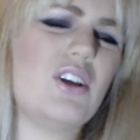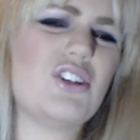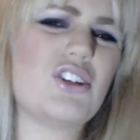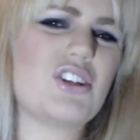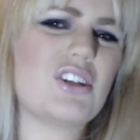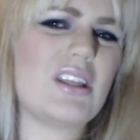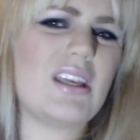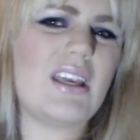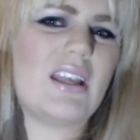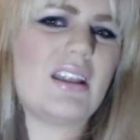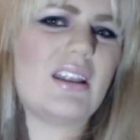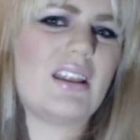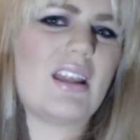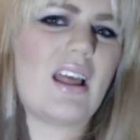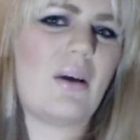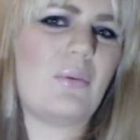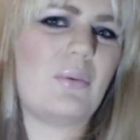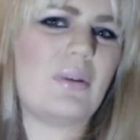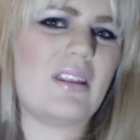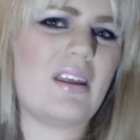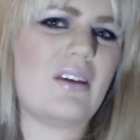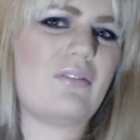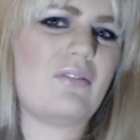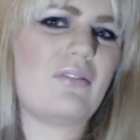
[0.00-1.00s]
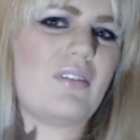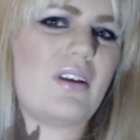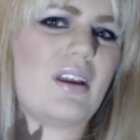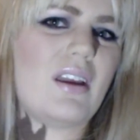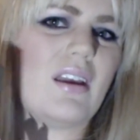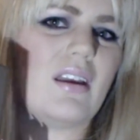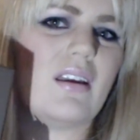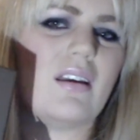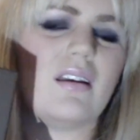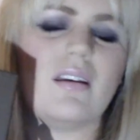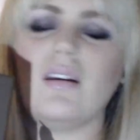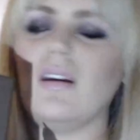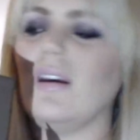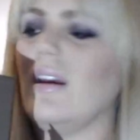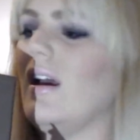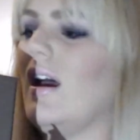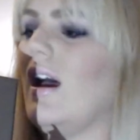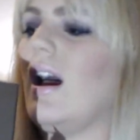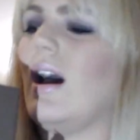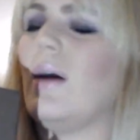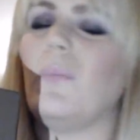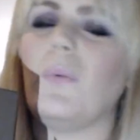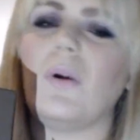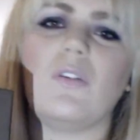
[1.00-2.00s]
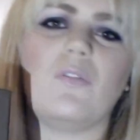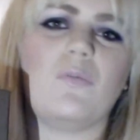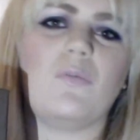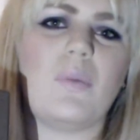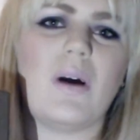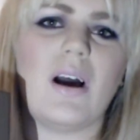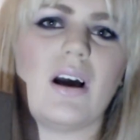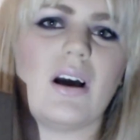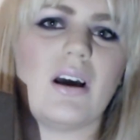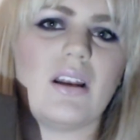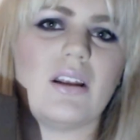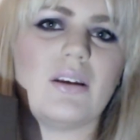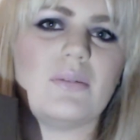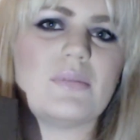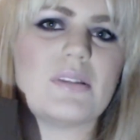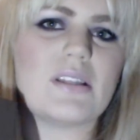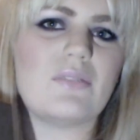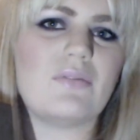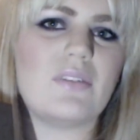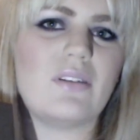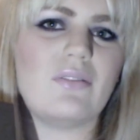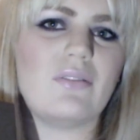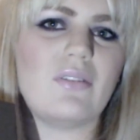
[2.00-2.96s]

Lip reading: I usually get that with every one of my items.